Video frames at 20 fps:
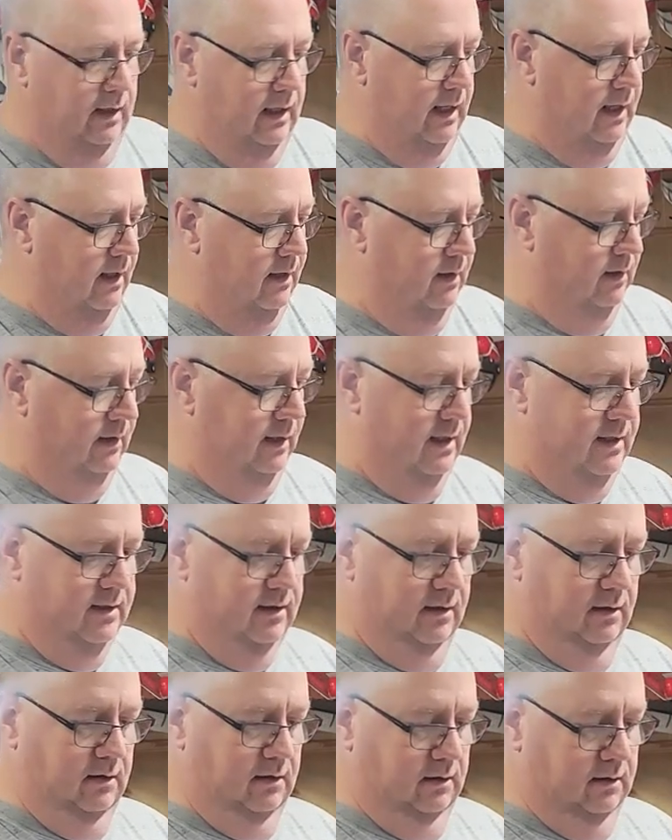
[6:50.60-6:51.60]
that leaves a
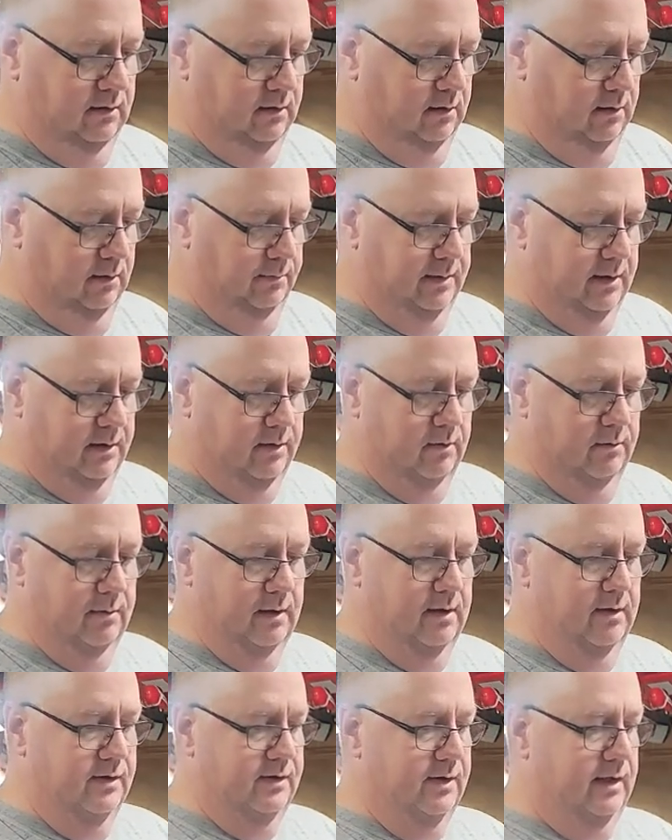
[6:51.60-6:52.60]
little, a little bit to
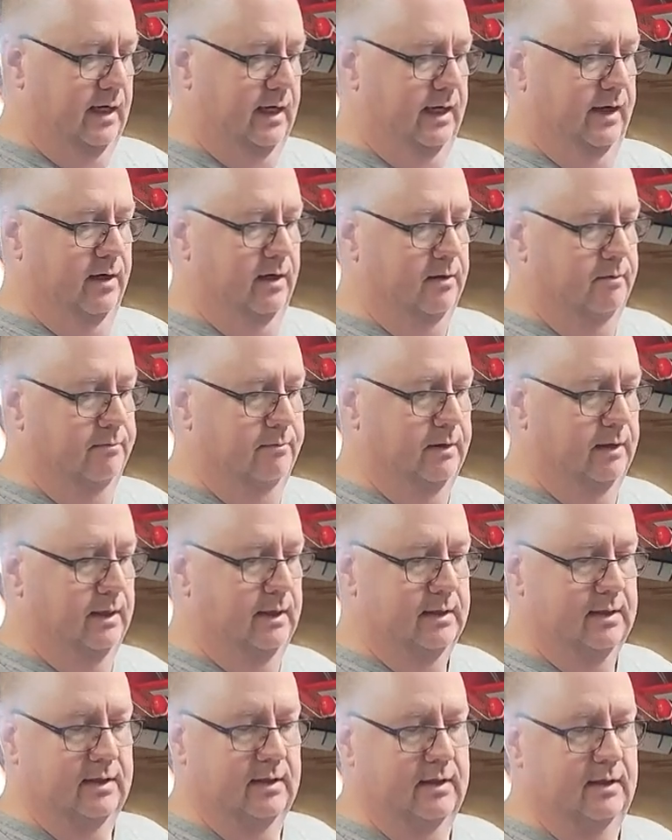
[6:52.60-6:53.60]
be desired,
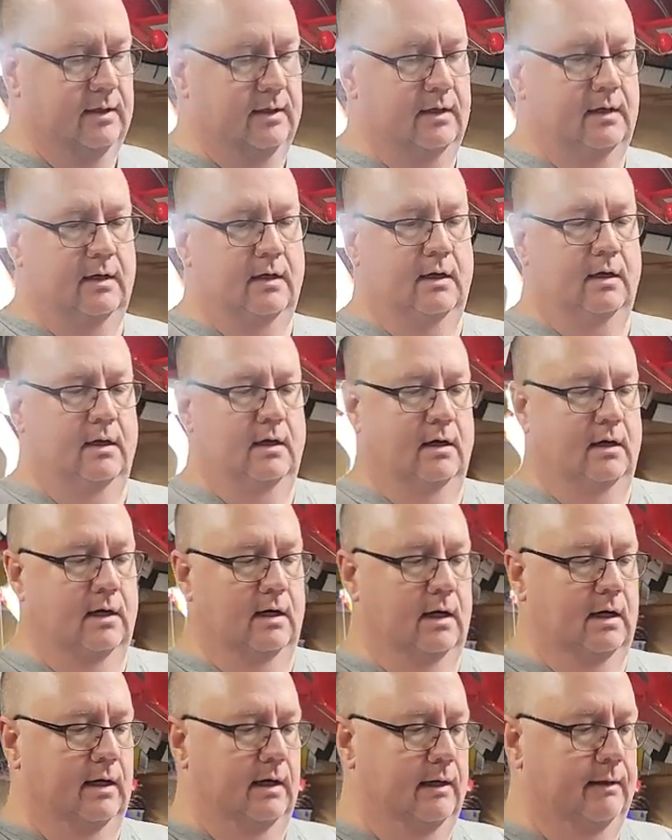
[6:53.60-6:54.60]
but
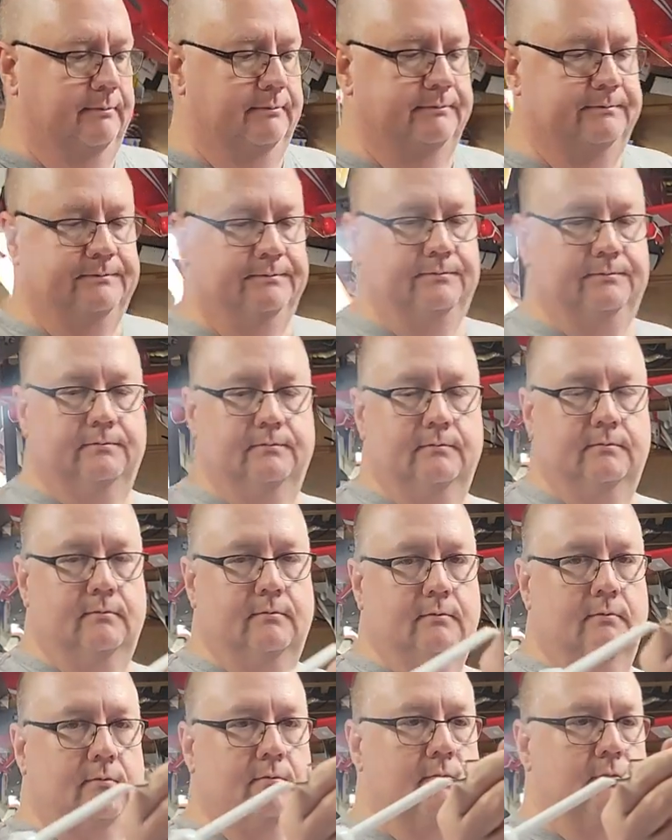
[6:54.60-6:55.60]
um,
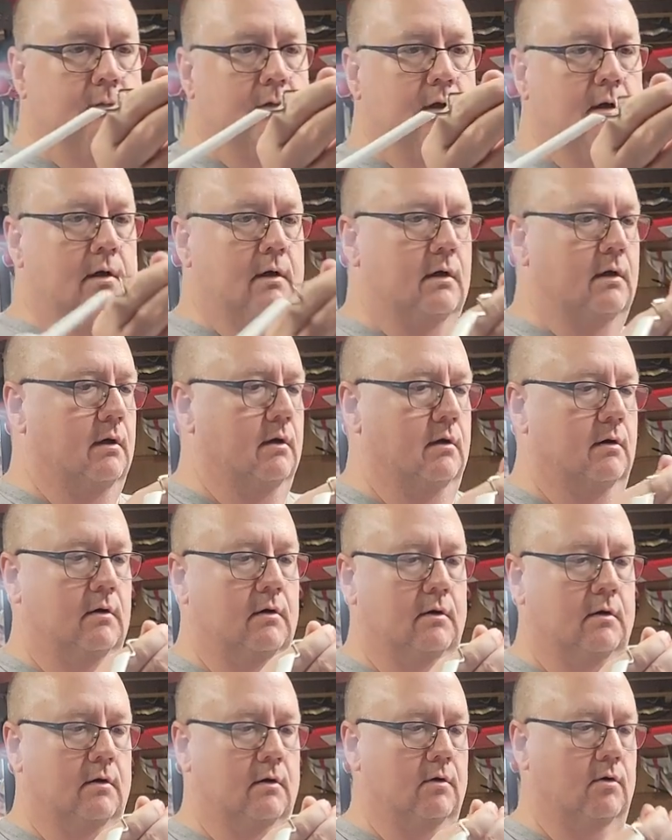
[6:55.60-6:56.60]

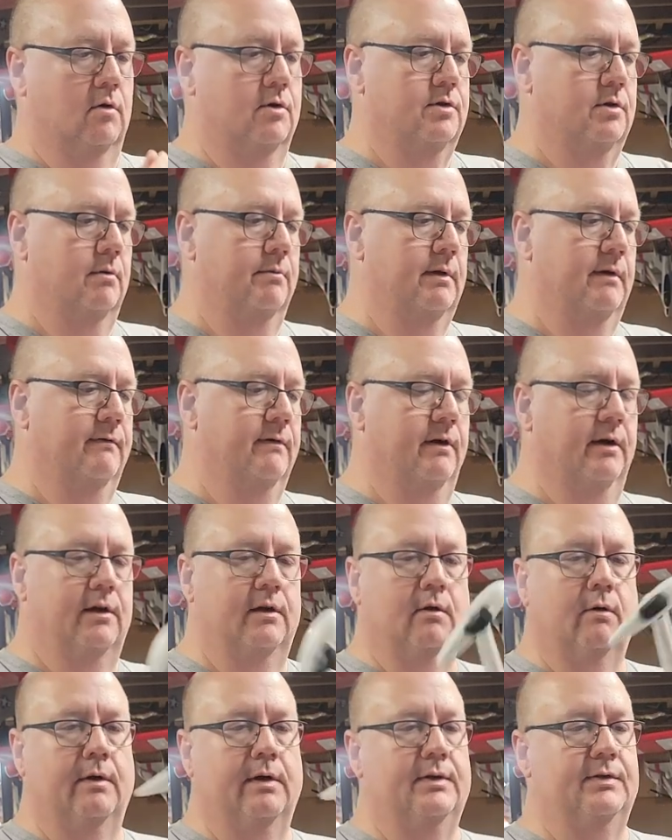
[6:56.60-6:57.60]
of course, going to be very
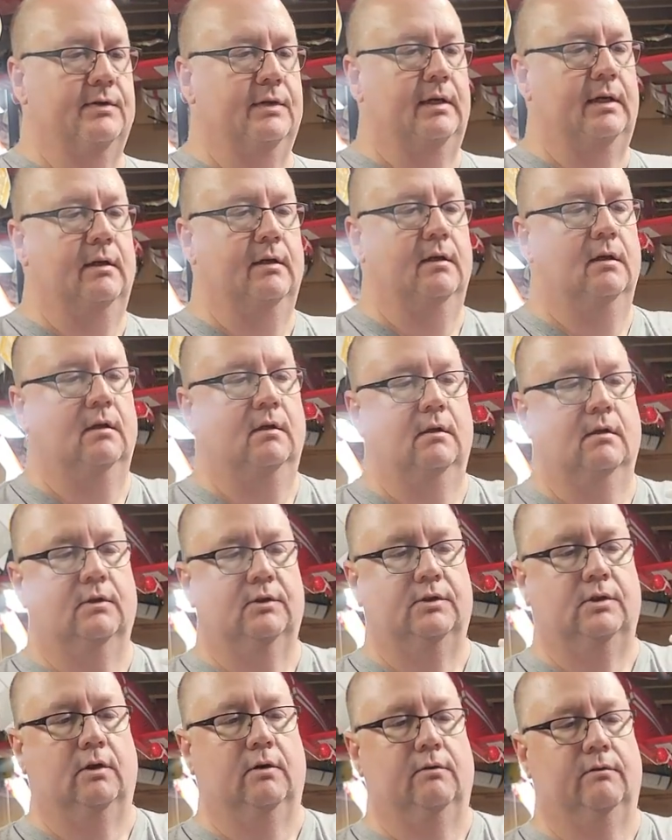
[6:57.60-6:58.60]
noisy.
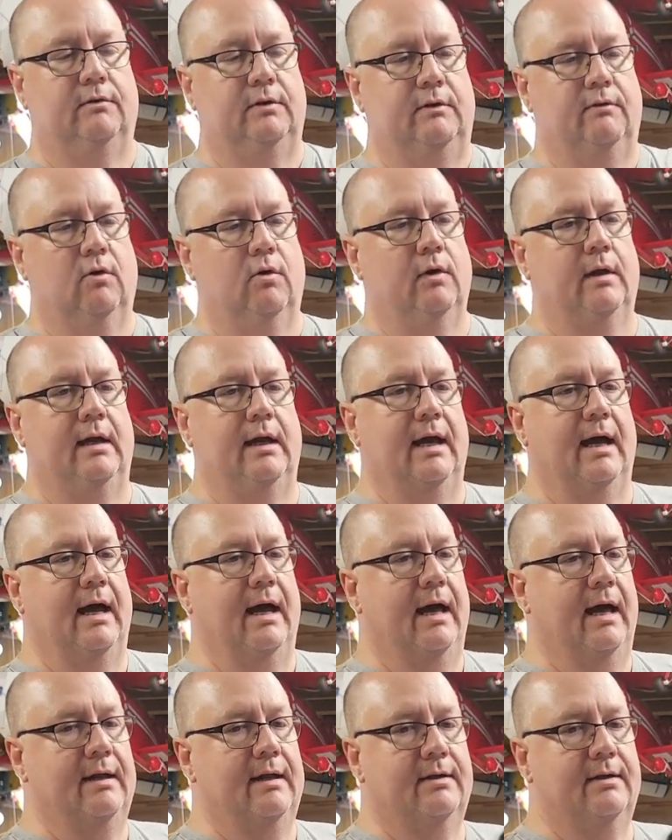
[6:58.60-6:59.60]
So you've only
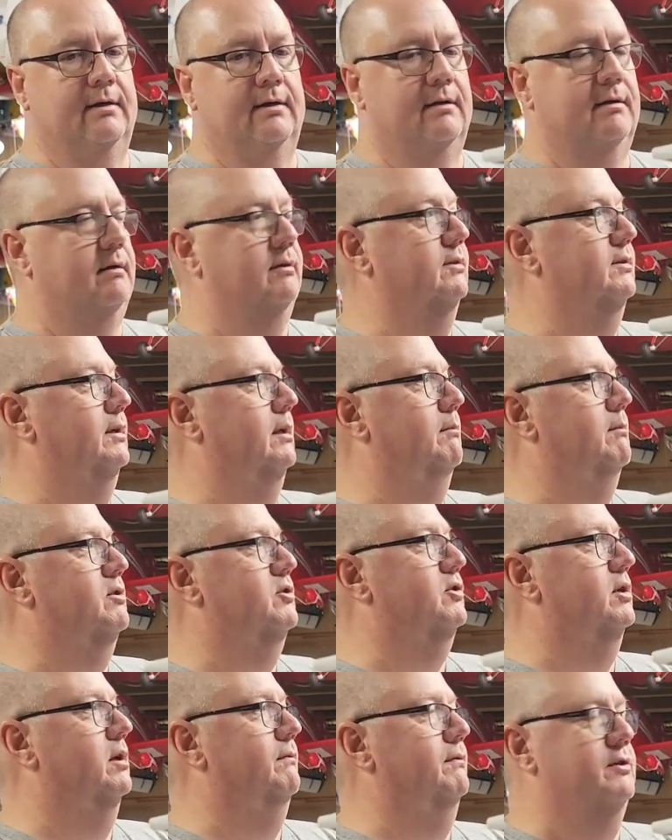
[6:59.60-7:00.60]
got, see how much
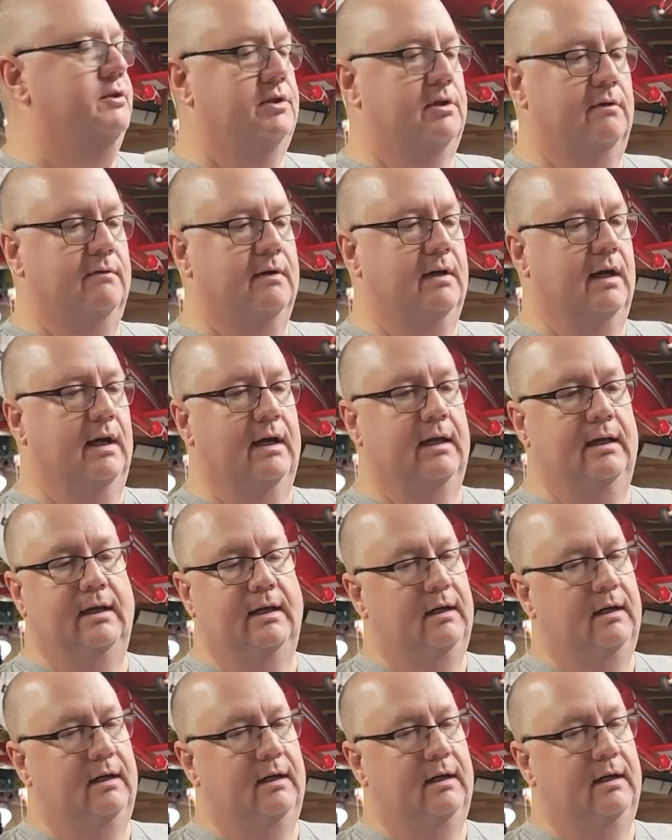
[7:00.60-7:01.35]
surface you've got.